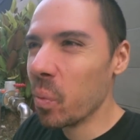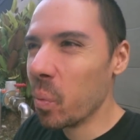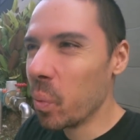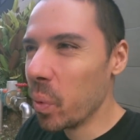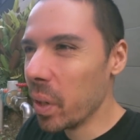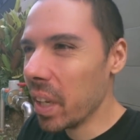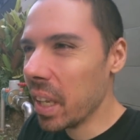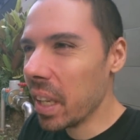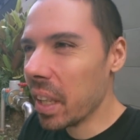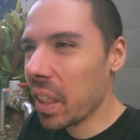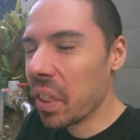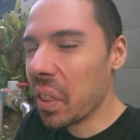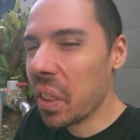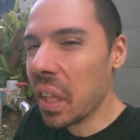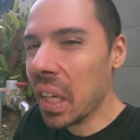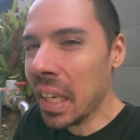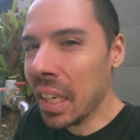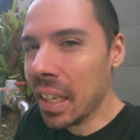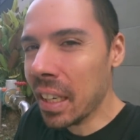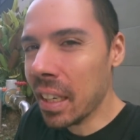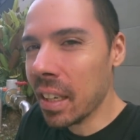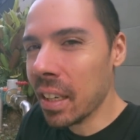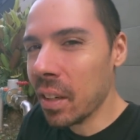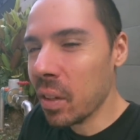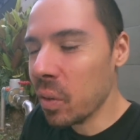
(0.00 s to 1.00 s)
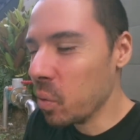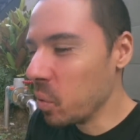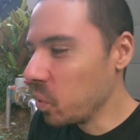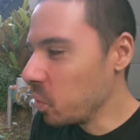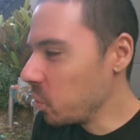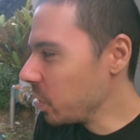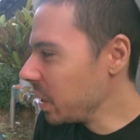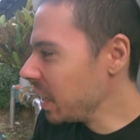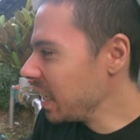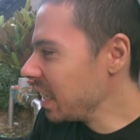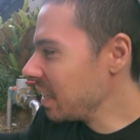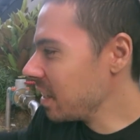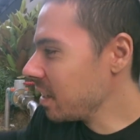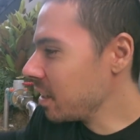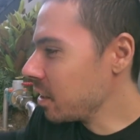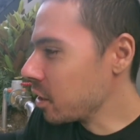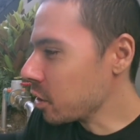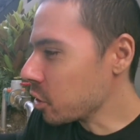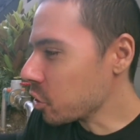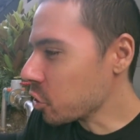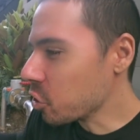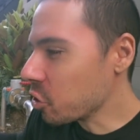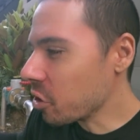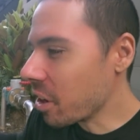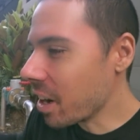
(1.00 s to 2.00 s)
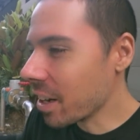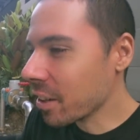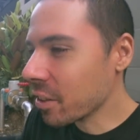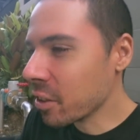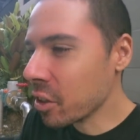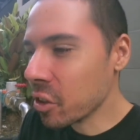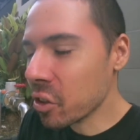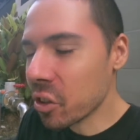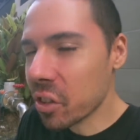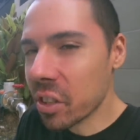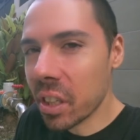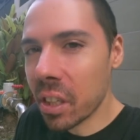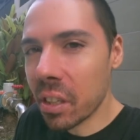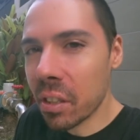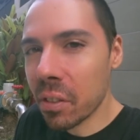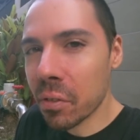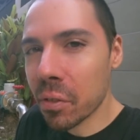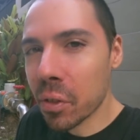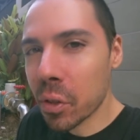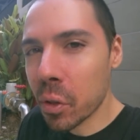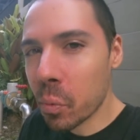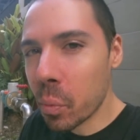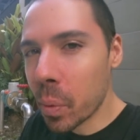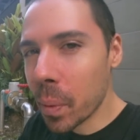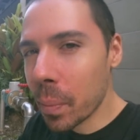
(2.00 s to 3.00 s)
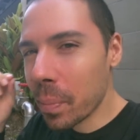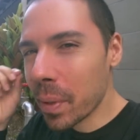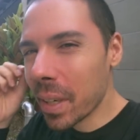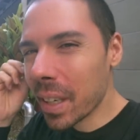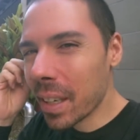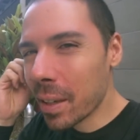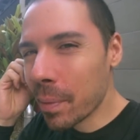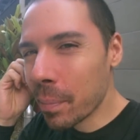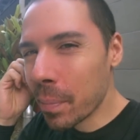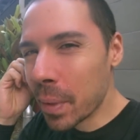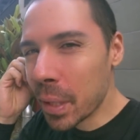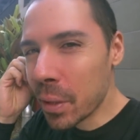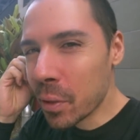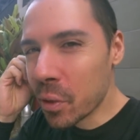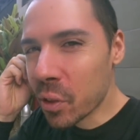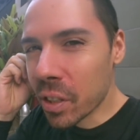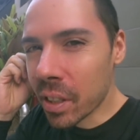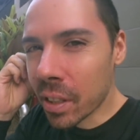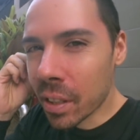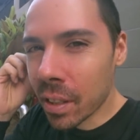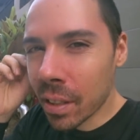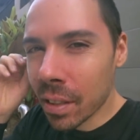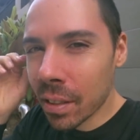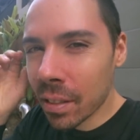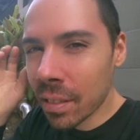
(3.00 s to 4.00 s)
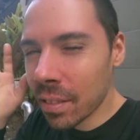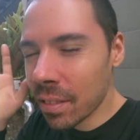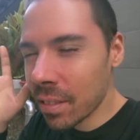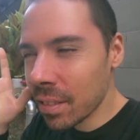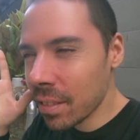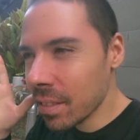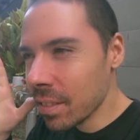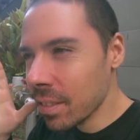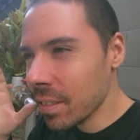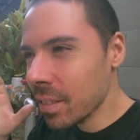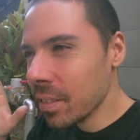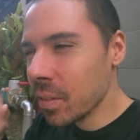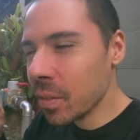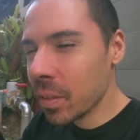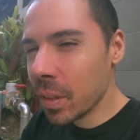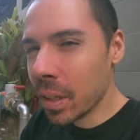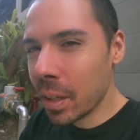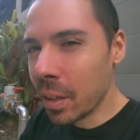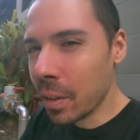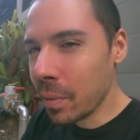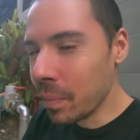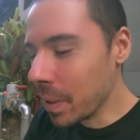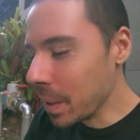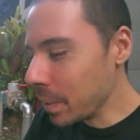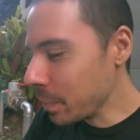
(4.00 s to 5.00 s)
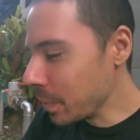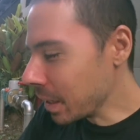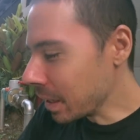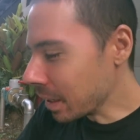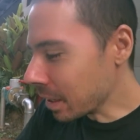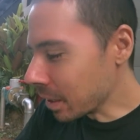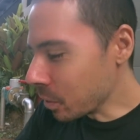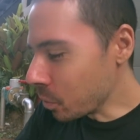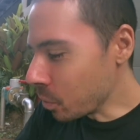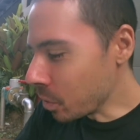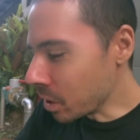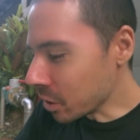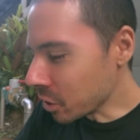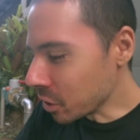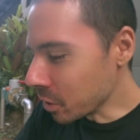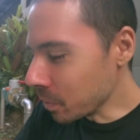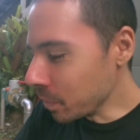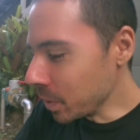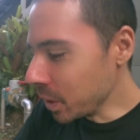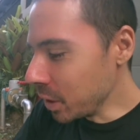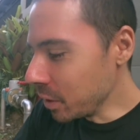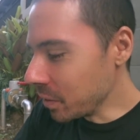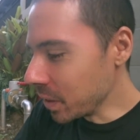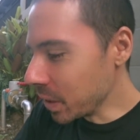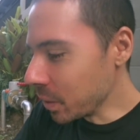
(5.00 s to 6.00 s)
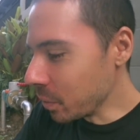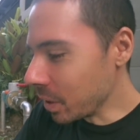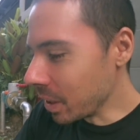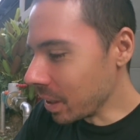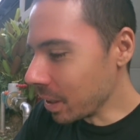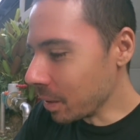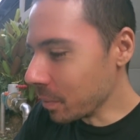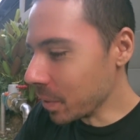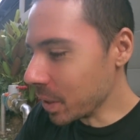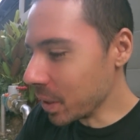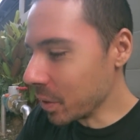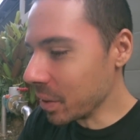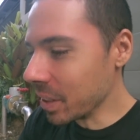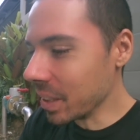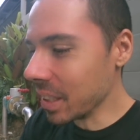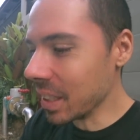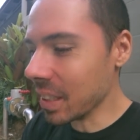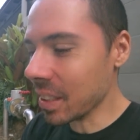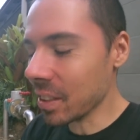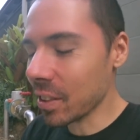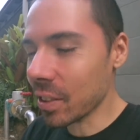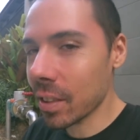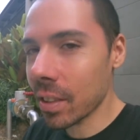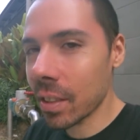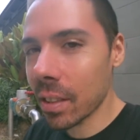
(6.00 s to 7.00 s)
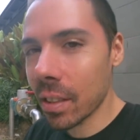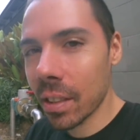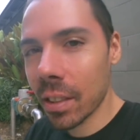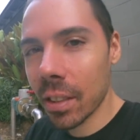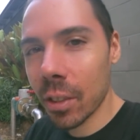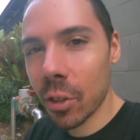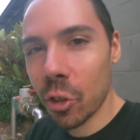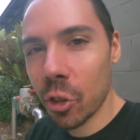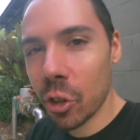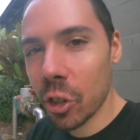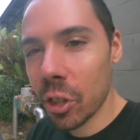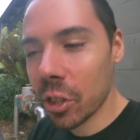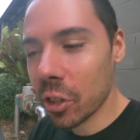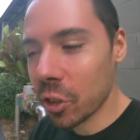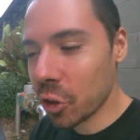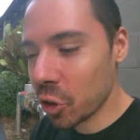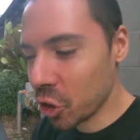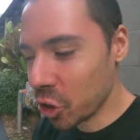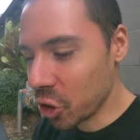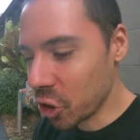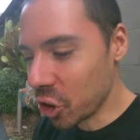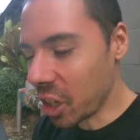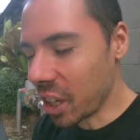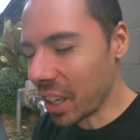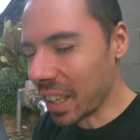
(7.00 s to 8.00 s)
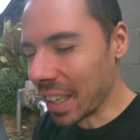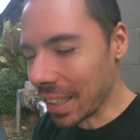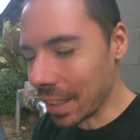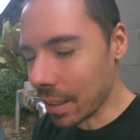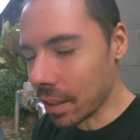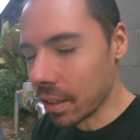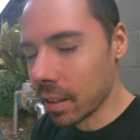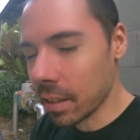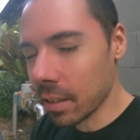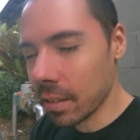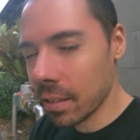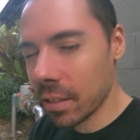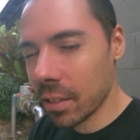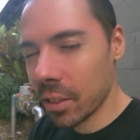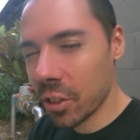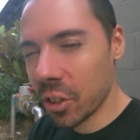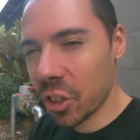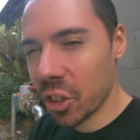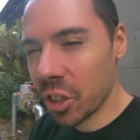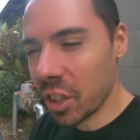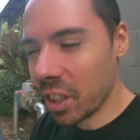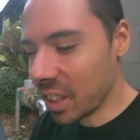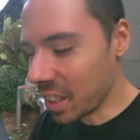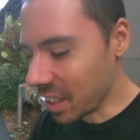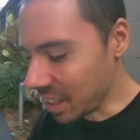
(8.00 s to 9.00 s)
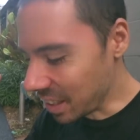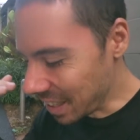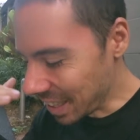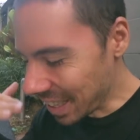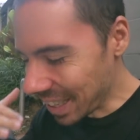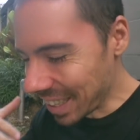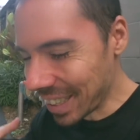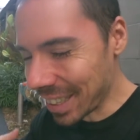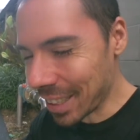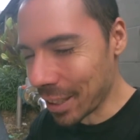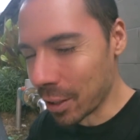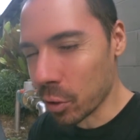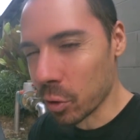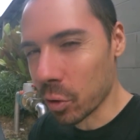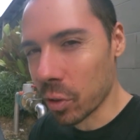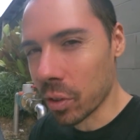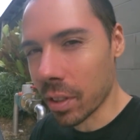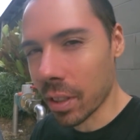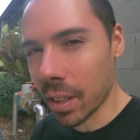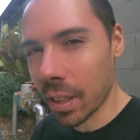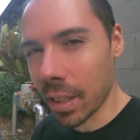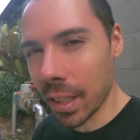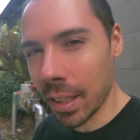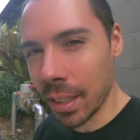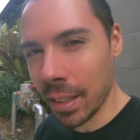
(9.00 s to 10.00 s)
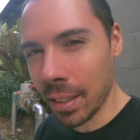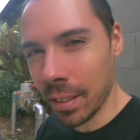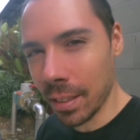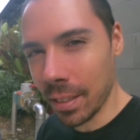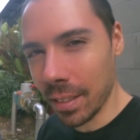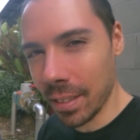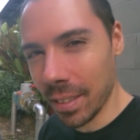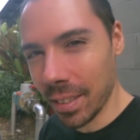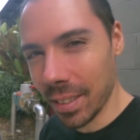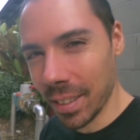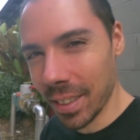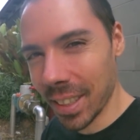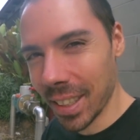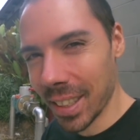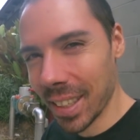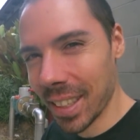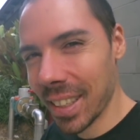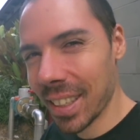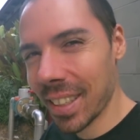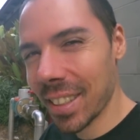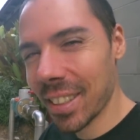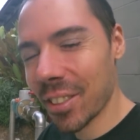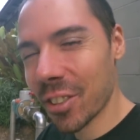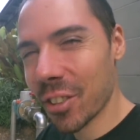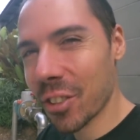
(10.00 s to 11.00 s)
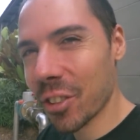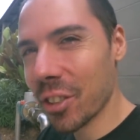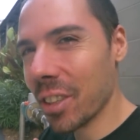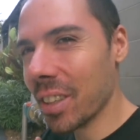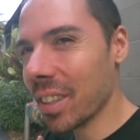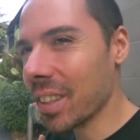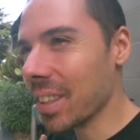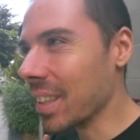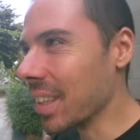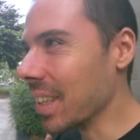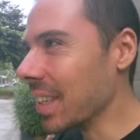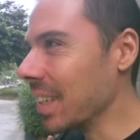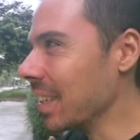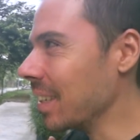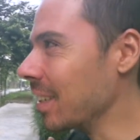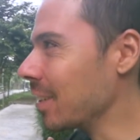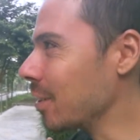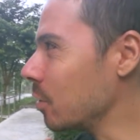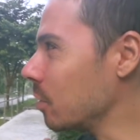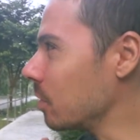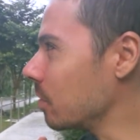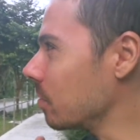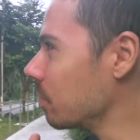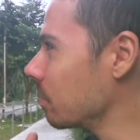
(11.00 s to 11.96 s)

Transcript: we think we need to distract ourselves, so we bring our music. Well, maybe I can watch a movie while I'm doing this. Just shut it. Shut it down, son. Shut it down.